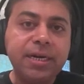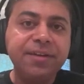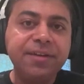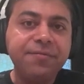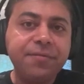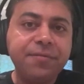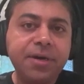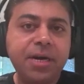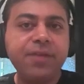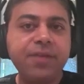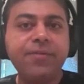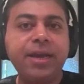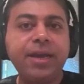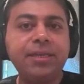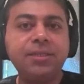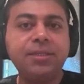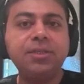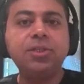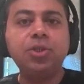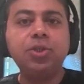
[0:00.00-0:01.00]
different
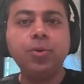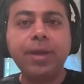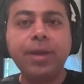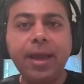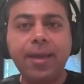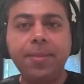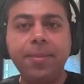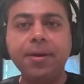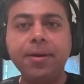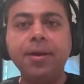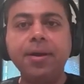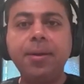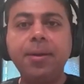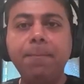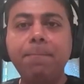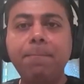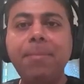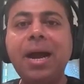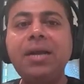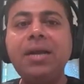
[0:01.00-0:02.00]
devices together
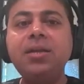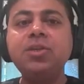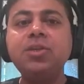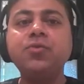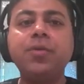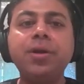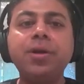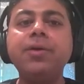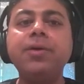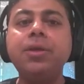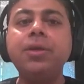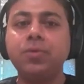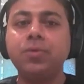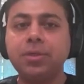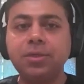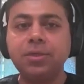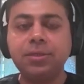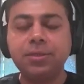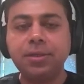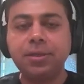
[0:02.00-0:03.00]
matters for our
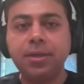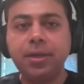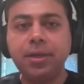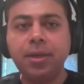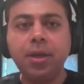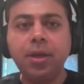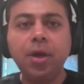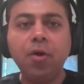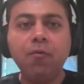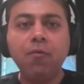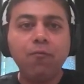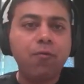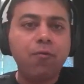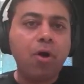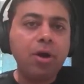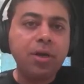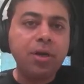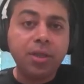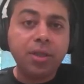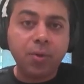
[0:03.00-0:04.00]
users,
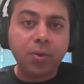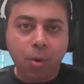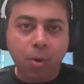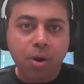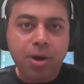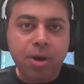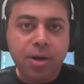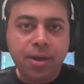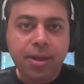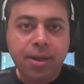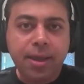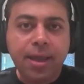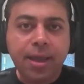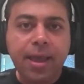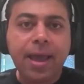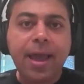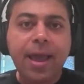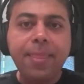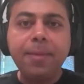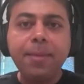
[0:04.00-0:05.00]
what they want,
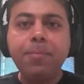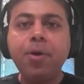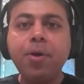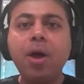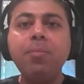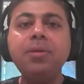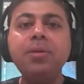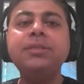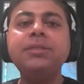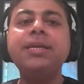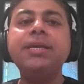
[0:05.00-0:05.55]
and the problems they